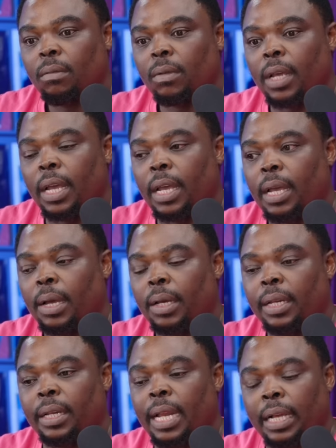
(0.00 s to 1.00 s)

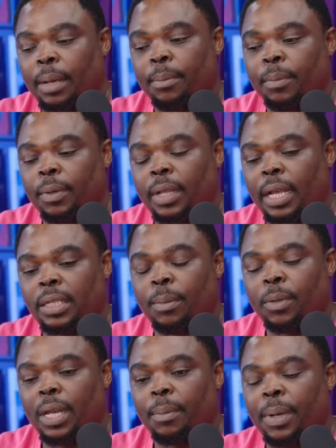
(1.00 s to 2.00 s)
the
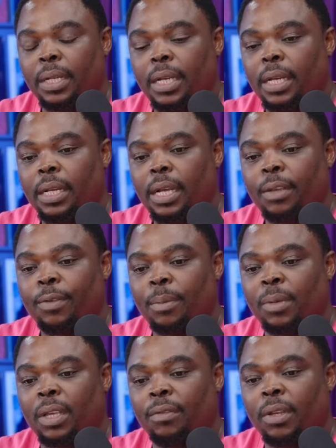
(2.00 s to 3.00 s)
example that I made earlier, if
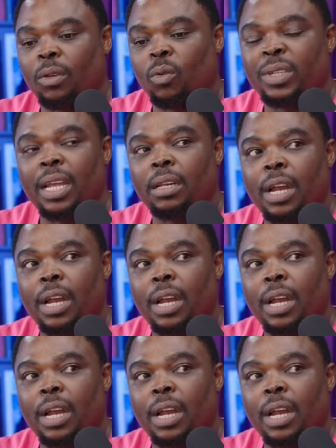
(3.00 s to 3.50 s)
I'm given 10